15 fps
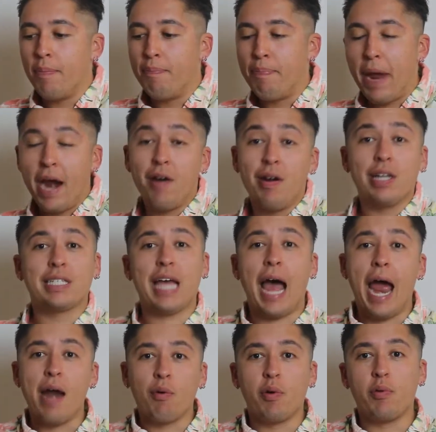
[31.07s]
parrots
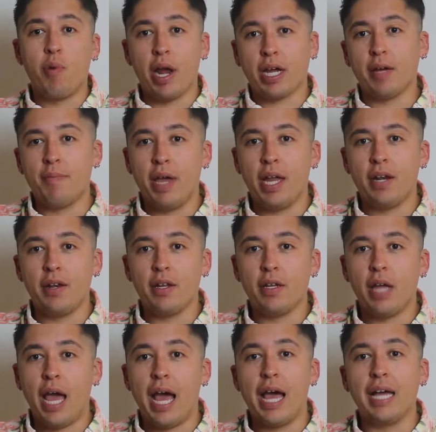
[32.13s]
I would recommend
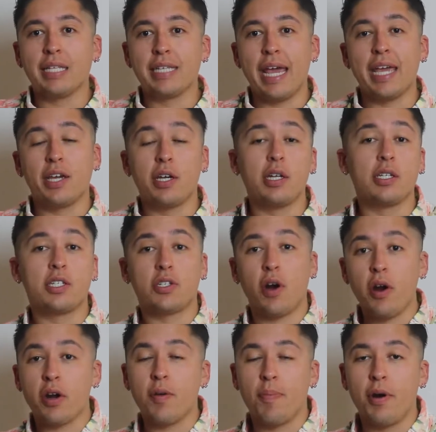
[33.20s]
as a good
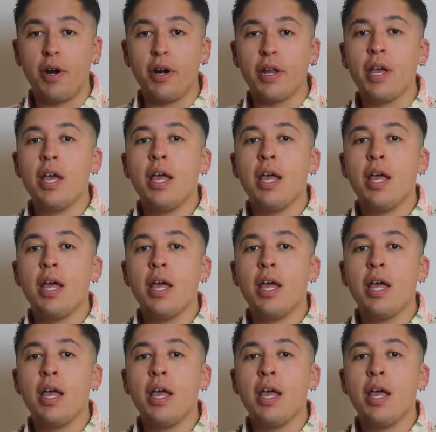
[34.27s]
starter bird,